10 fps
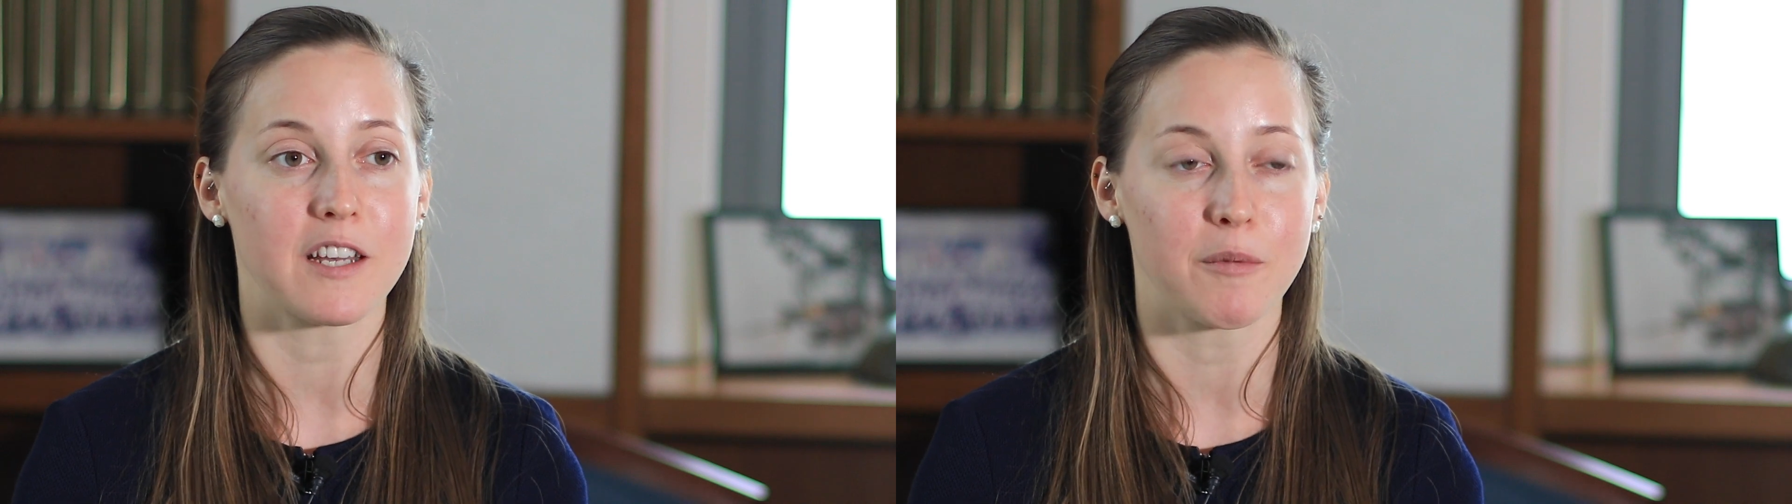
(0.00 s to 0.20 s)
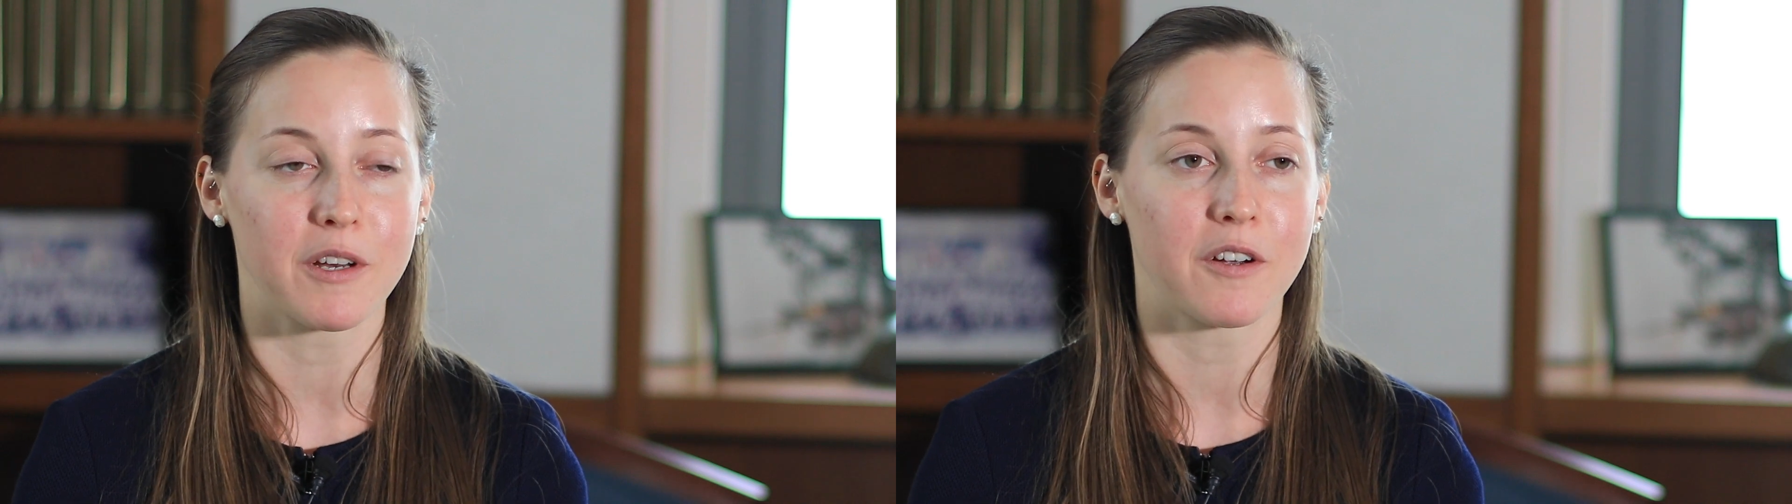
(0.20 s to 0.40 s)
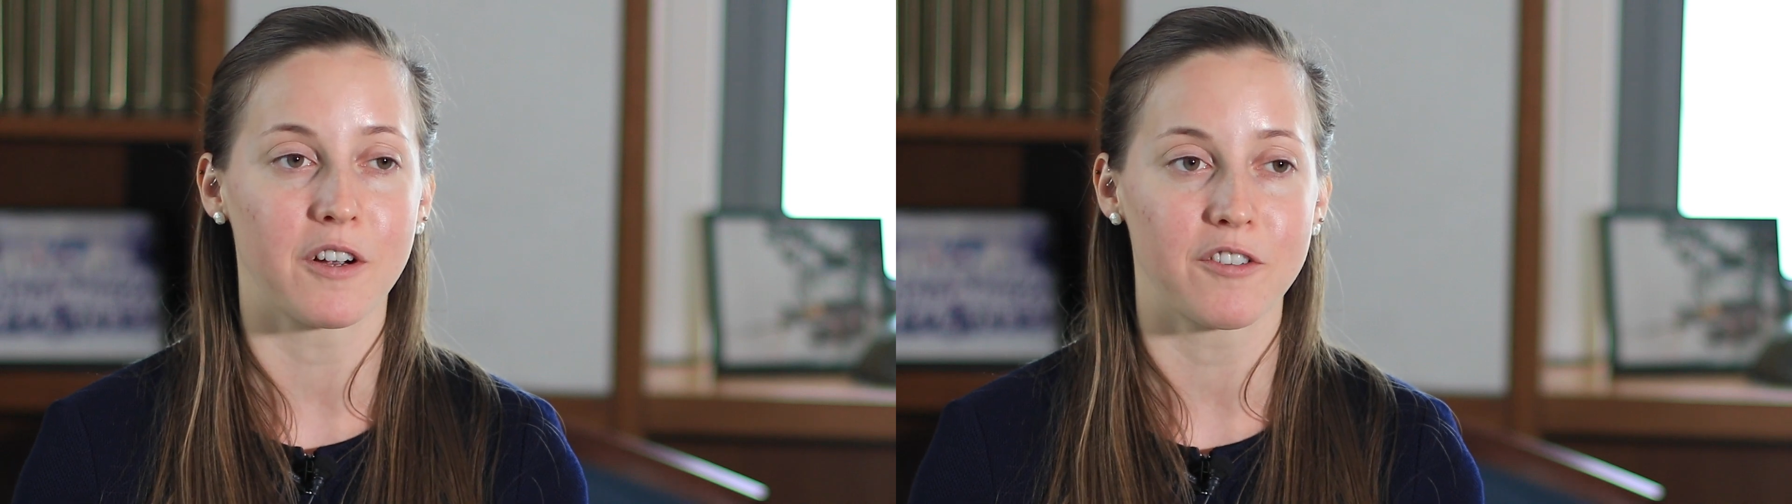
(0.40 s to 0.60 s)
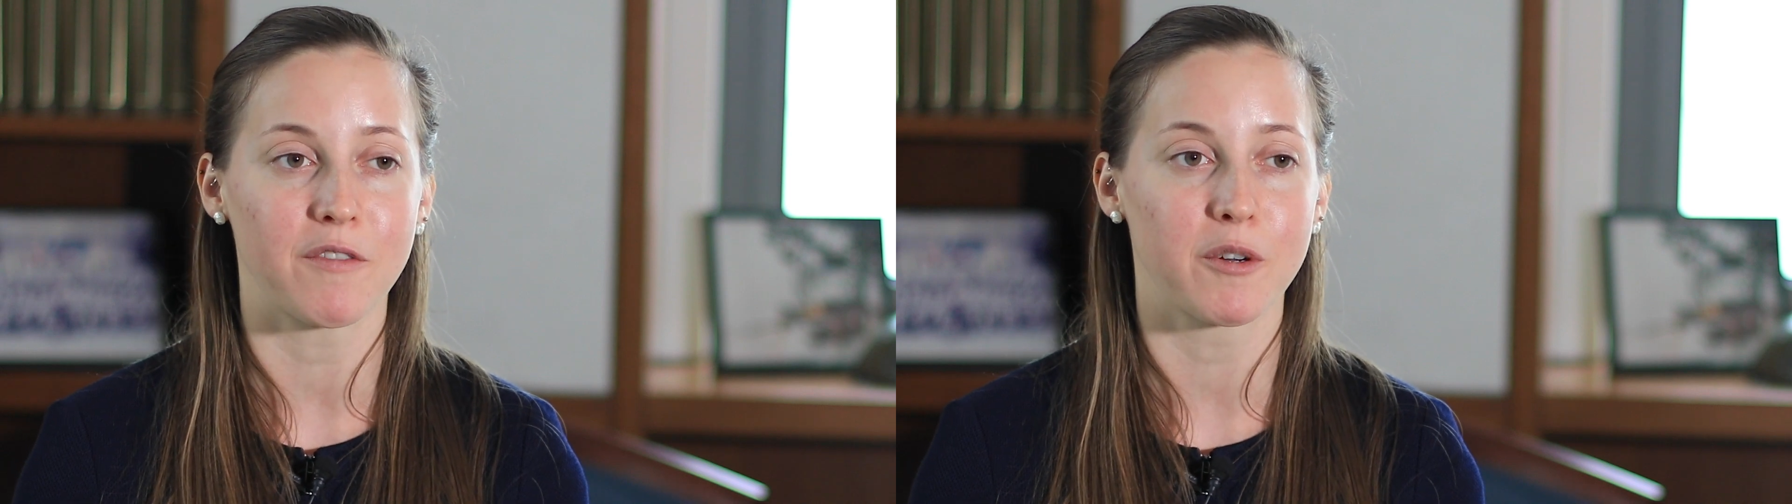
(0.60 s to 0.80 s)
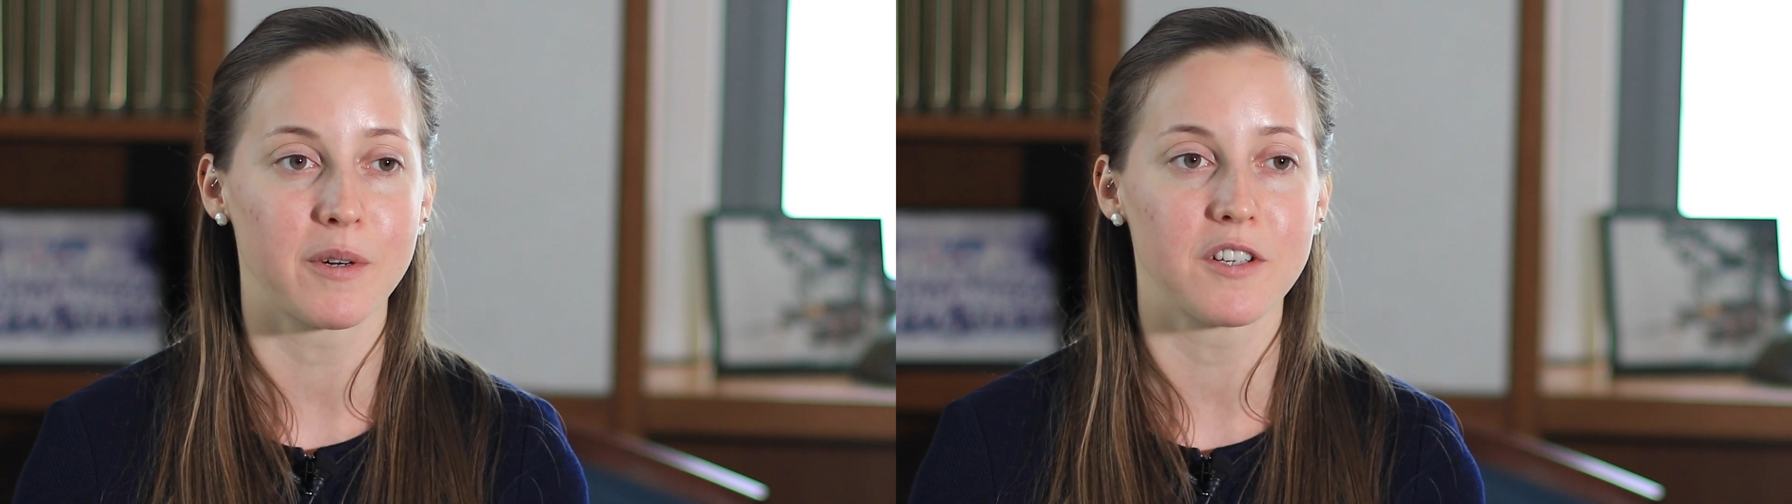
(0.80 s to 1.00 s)
and I would encourage
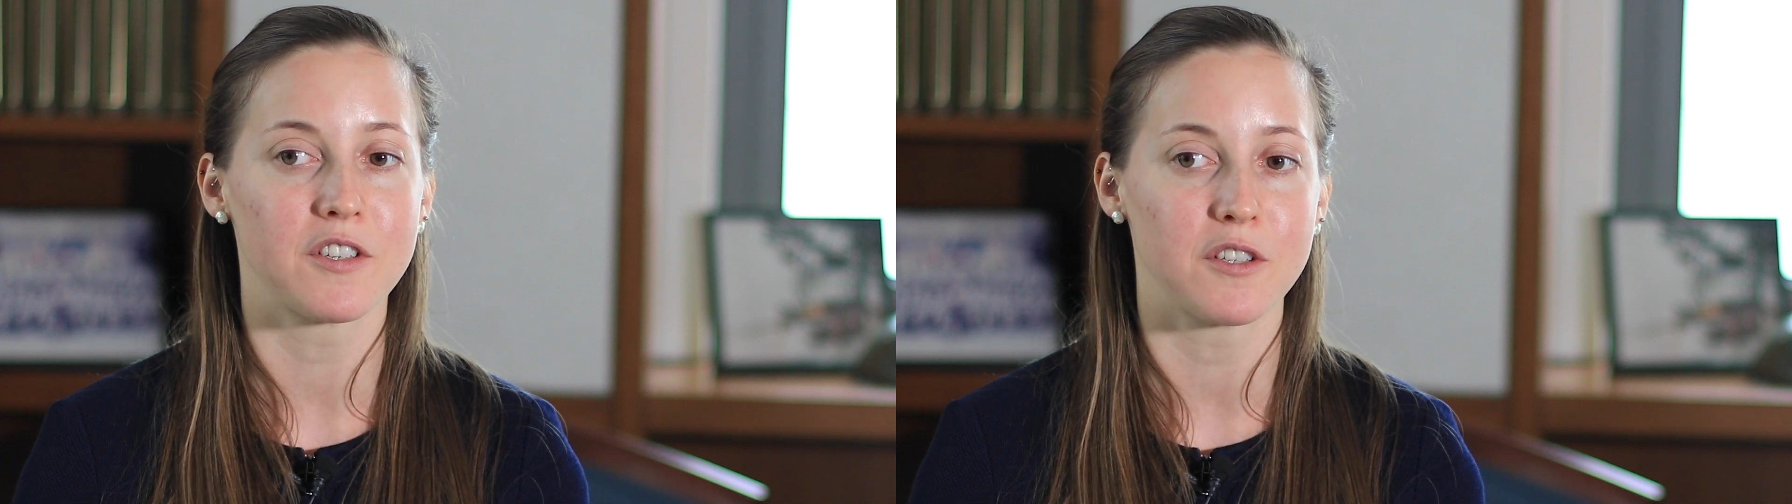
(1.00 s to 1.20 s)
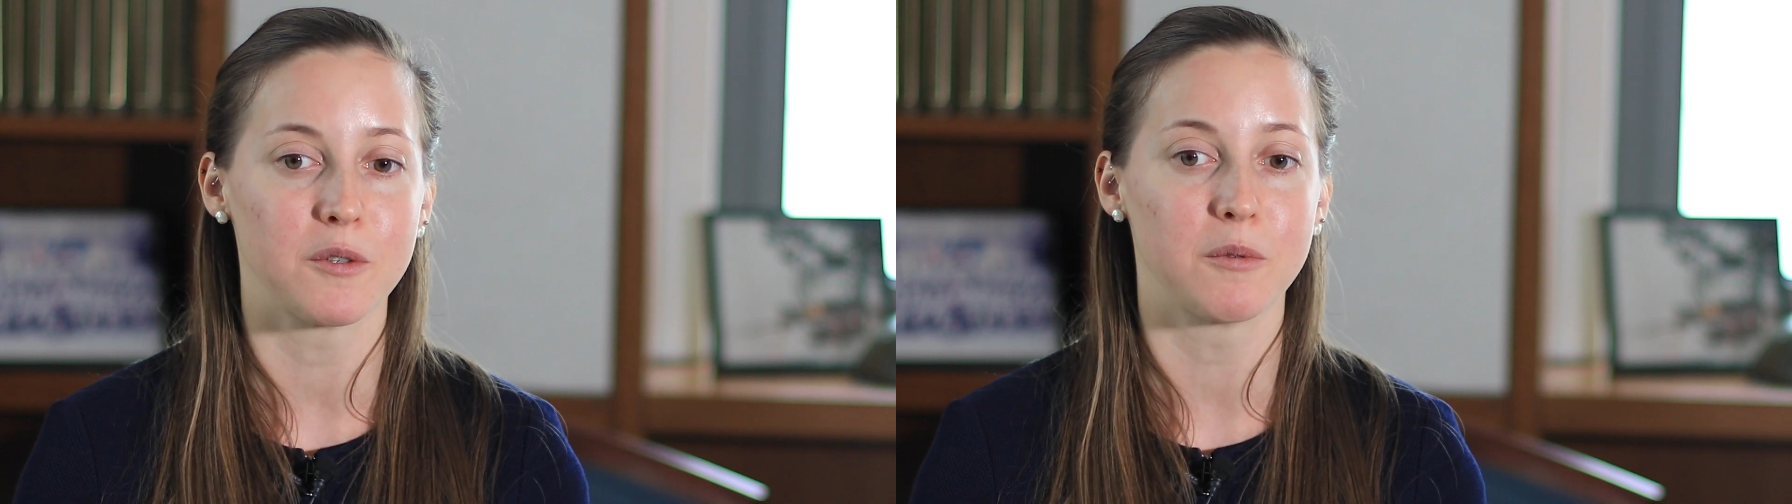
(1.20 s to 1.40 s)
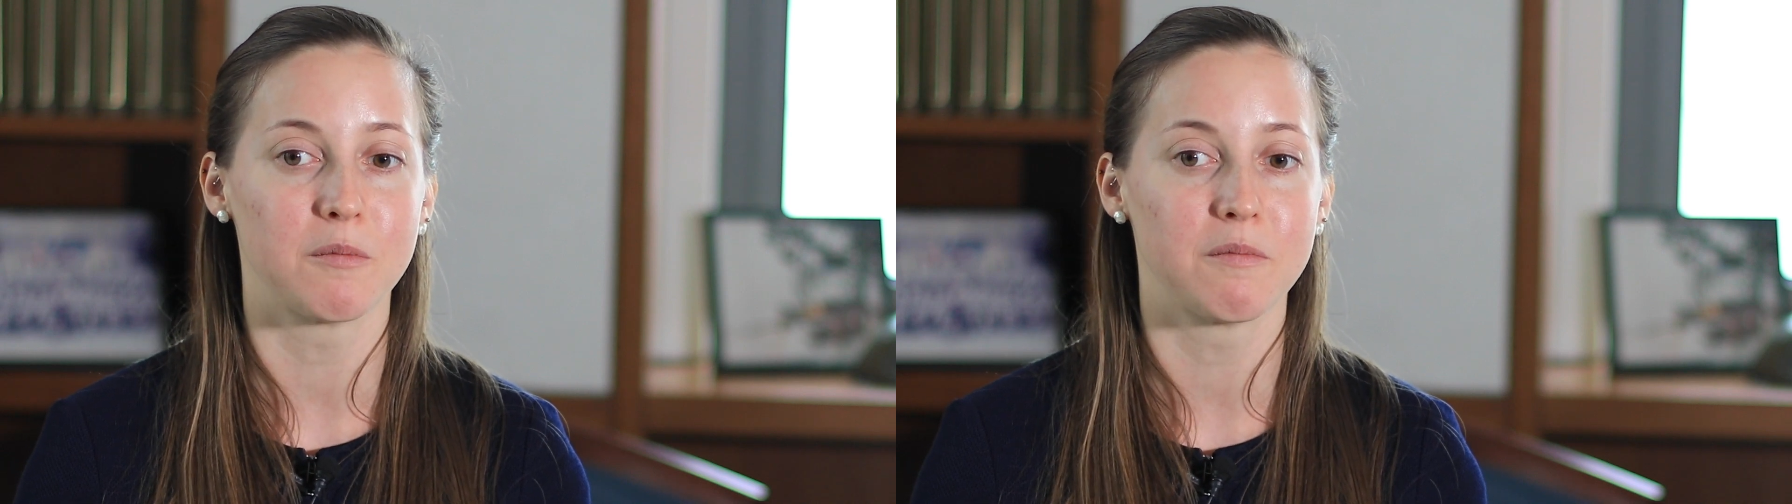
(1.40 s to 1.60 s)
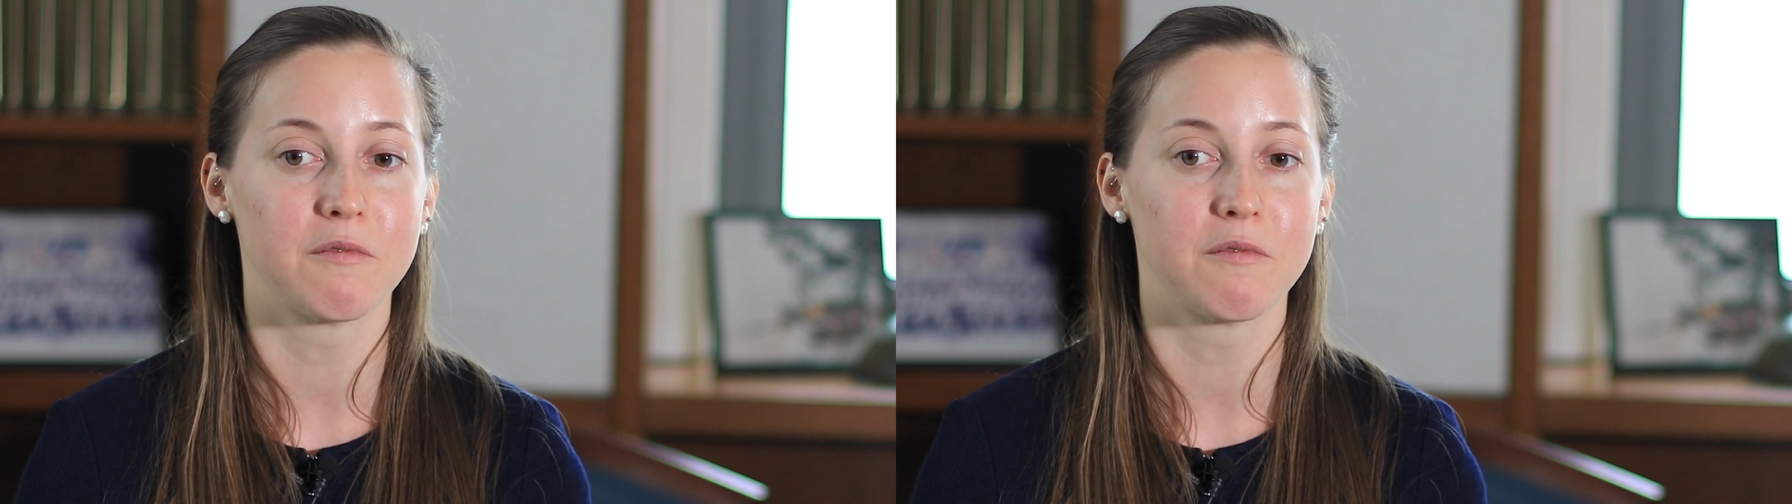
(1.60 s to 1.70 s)
everyone to